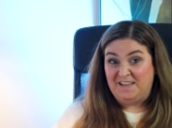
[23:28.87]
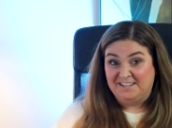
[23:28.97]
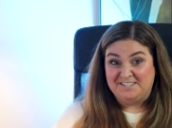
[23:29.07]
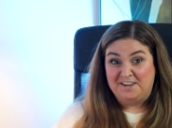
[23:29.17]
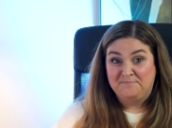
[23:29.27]

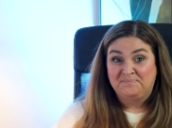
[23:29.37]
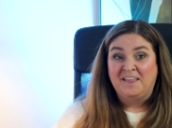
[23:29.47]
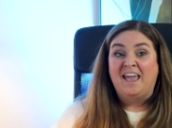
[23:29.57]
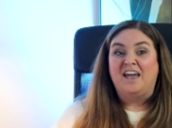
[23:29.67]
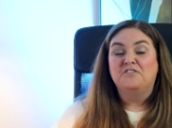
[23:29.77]
That's it.
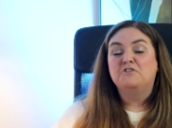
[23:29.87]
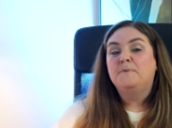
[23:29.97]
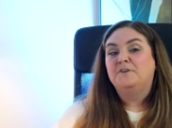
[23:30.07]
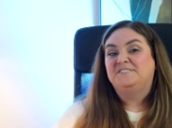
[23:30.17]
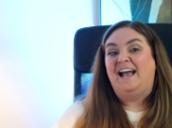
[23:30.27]
And the room
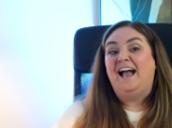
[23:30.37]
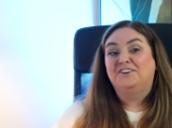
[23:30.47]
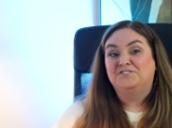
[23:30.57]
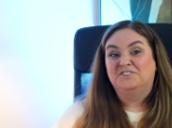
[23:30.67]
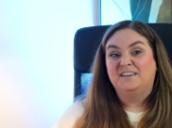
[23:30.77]
host
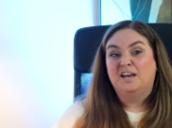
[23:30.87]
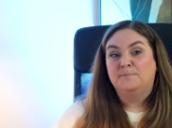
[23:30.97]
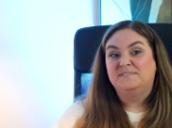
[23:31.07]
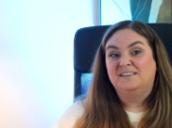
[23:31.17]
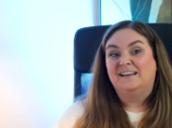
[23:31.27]
actually
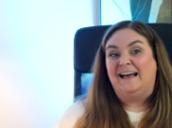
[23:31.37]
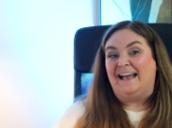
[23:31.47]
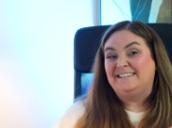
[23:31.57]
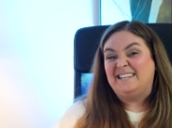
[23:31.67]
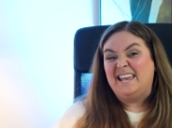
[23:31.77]
comes in
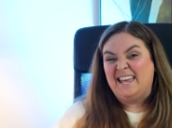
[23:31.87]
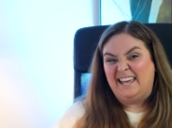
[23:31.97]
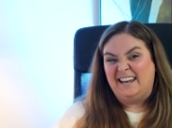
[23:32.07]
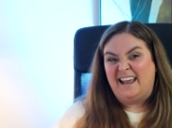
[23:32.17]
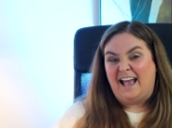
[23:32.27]
at
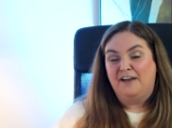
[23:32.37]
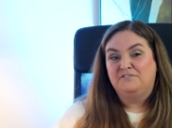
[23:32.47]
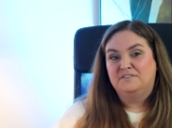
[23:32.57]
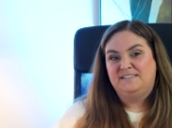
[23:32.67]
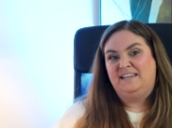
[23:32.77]
10
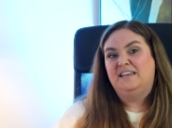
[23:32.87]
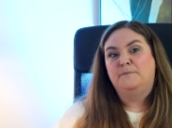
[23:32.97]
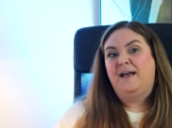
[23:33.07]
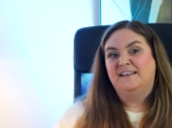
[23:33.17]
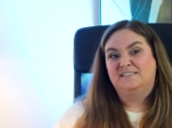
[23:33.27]
after the
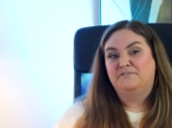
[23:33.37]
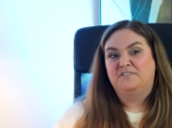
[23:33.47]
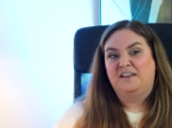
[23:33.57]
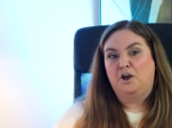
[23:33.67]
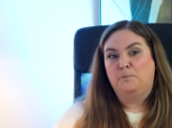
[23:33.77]
TM has
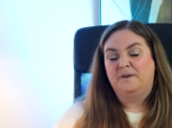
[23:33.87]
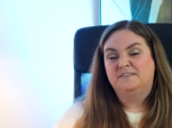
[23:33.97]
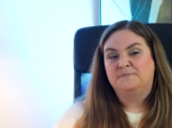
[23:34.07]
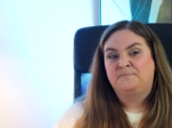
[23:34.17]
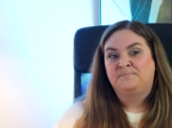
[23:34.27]
everything opened.